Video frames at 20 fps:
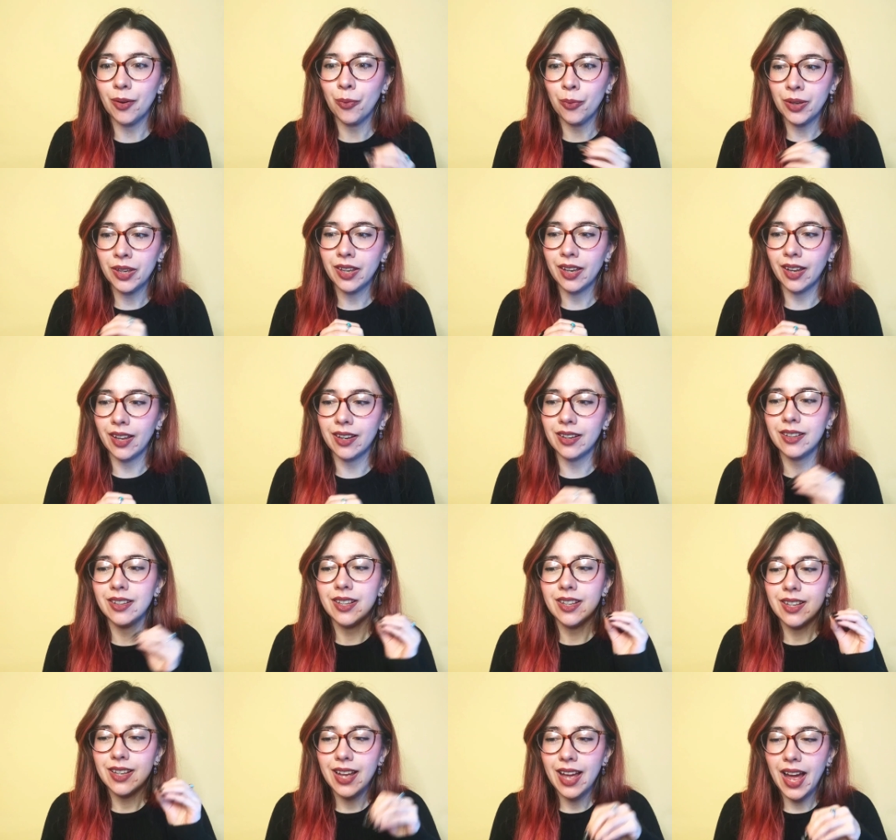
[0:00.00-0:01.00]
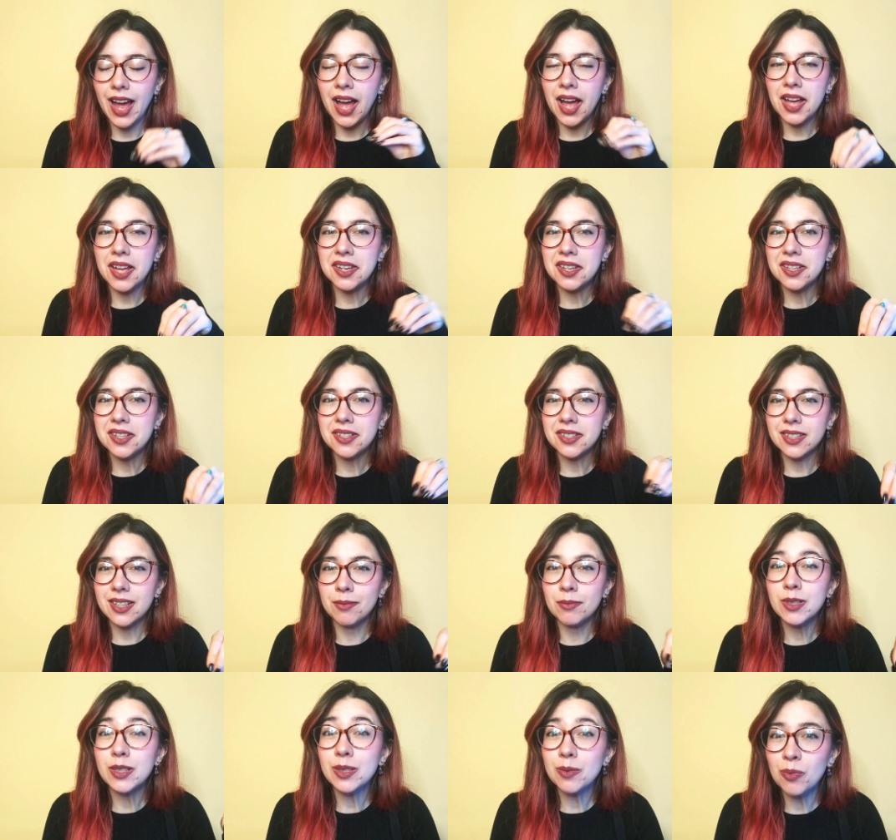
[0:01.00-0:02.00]
We can add
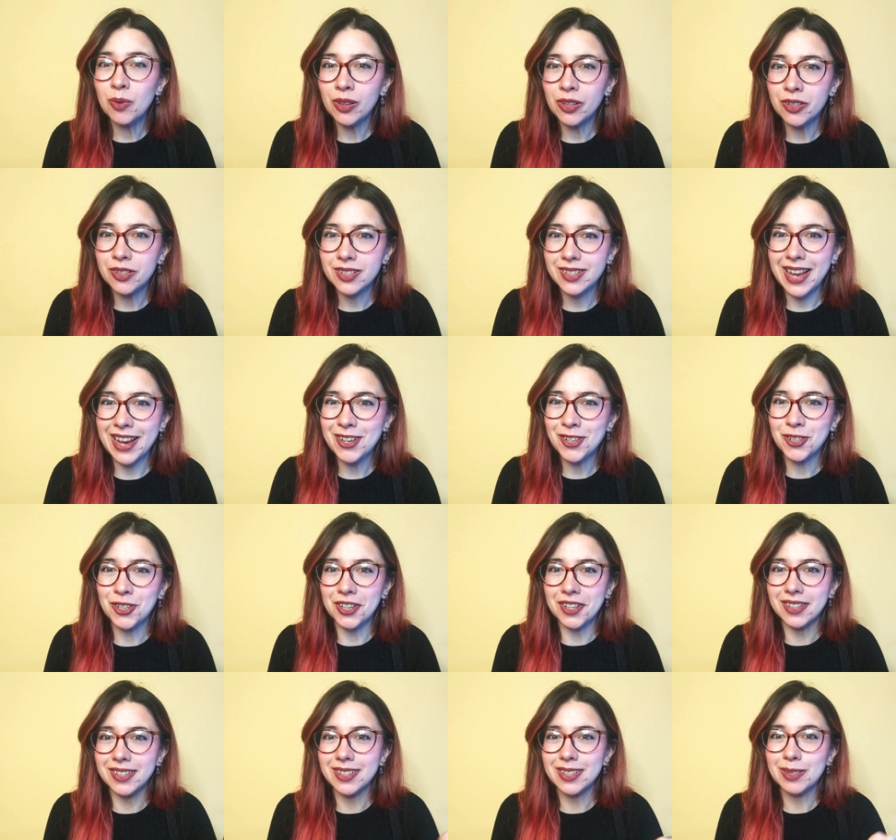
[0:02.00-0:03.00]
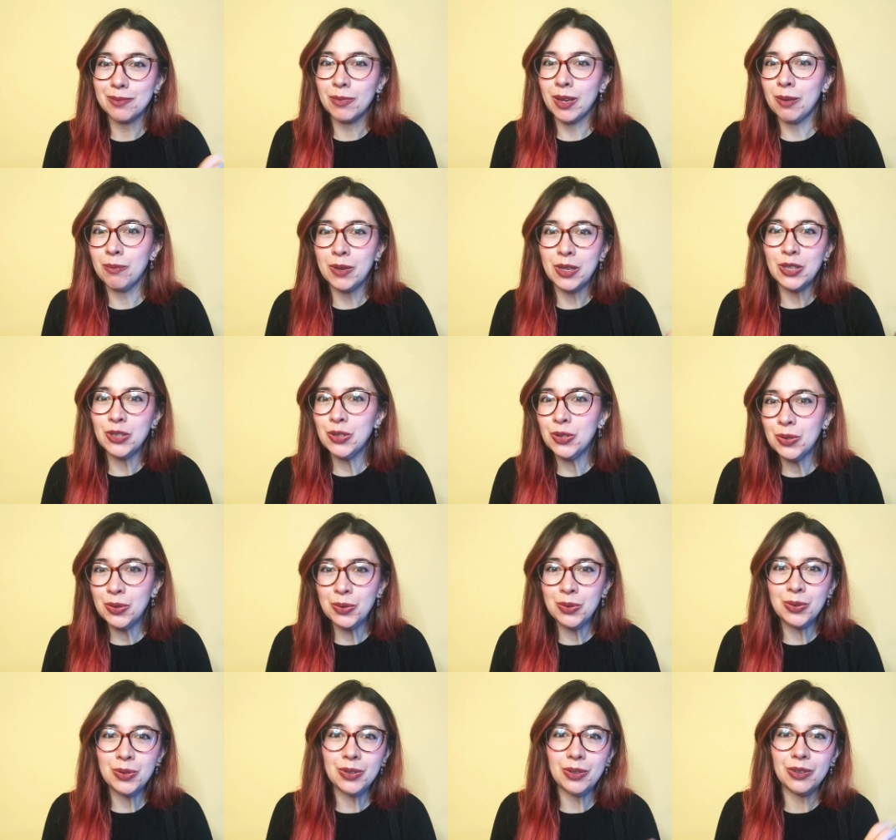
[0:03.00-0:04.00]
some smaller sessions, maybe
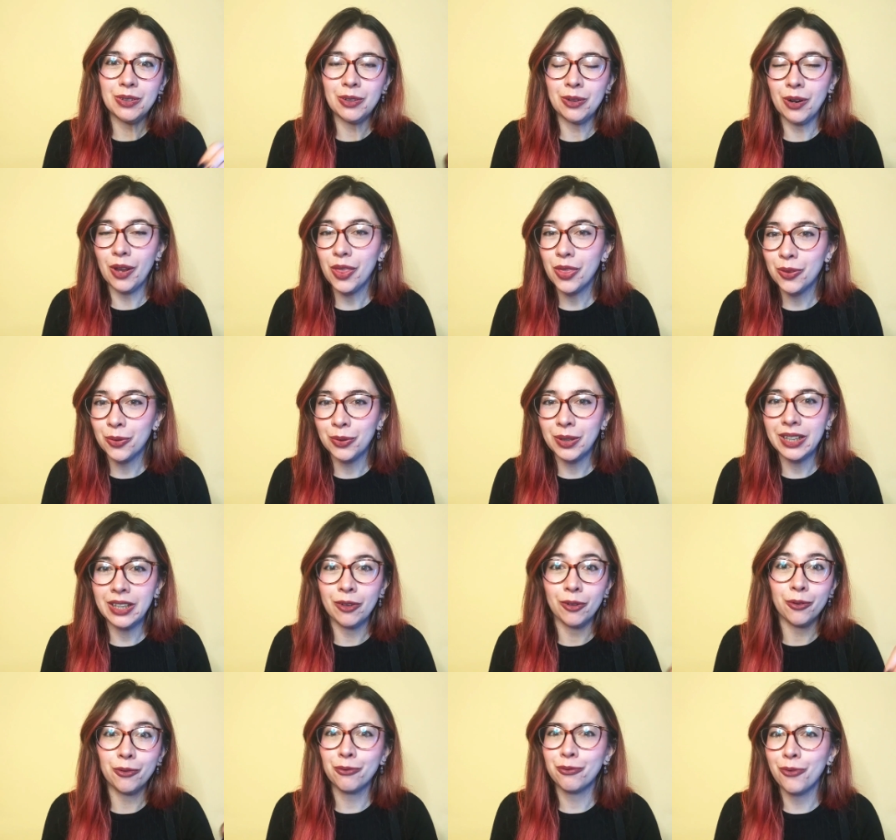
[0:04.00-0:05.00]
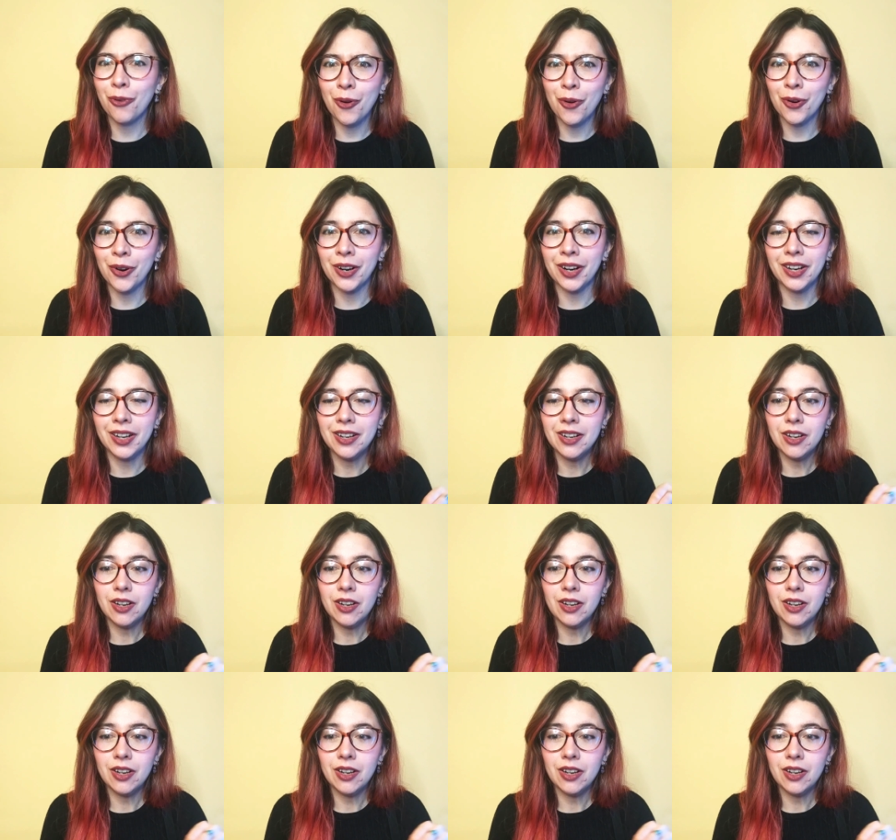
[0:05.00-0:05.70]
2 or 3 or 4